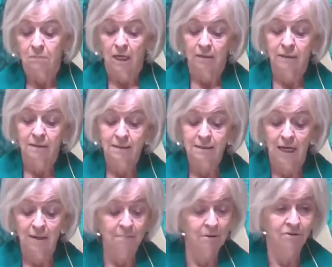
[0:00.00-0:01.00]
Now, the
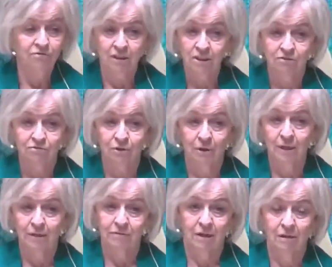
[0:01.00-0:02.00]
disciples fish for a
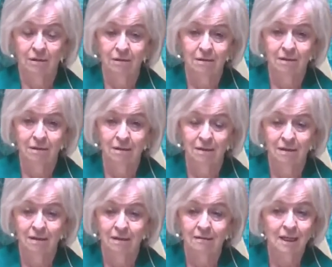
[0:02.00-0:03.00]
living.
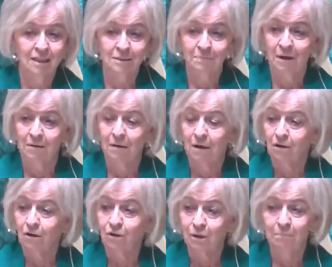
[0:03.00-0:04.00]
They spent
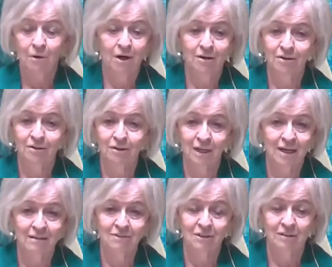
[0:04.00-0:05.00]
a good part of their
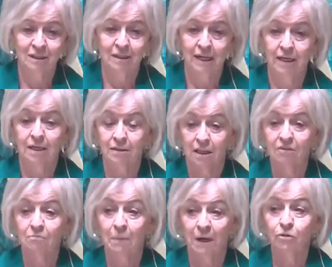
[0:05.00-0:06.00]
lives on the lake.
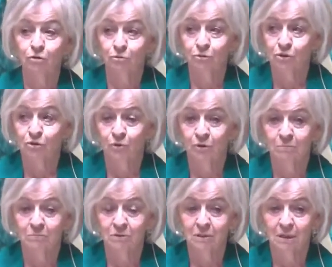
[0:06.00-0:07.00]
They've been through
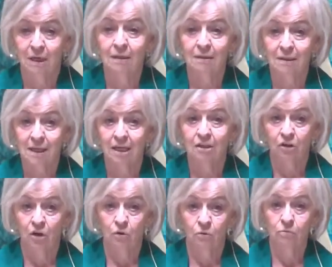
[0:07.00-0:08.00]
storms. They
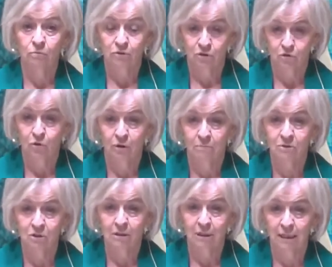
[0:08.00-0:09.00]
know
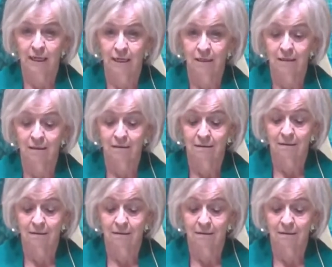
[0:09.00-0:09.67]
storms on the lake.